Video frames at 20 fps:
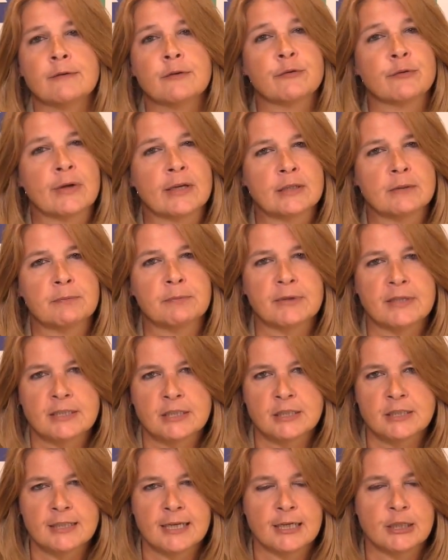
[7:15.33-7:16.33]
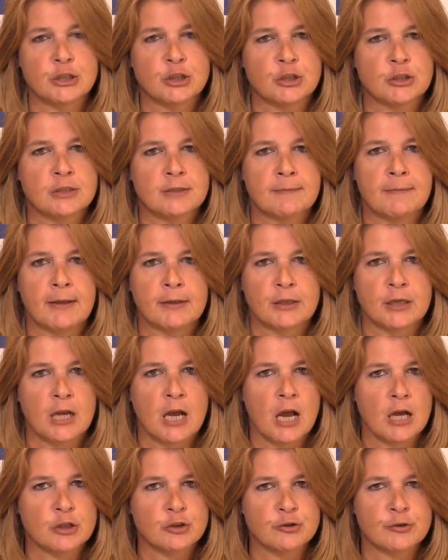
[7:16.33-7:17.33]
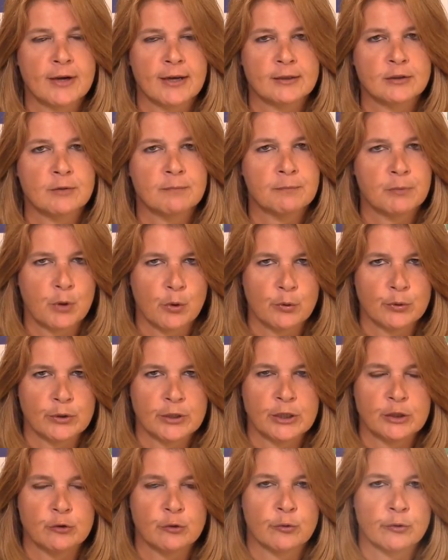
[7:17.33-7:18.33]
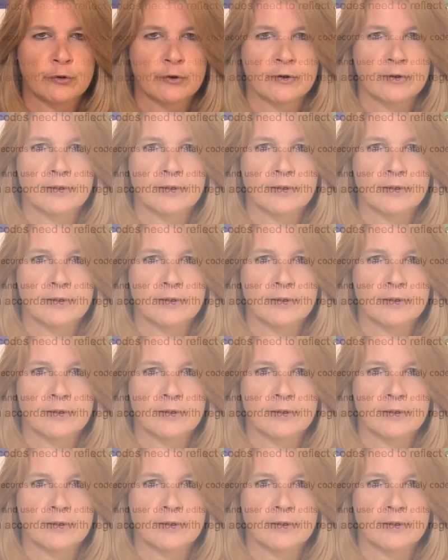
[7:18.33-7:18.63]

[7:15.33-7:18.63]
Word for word: throughout the presentations about the contract component or the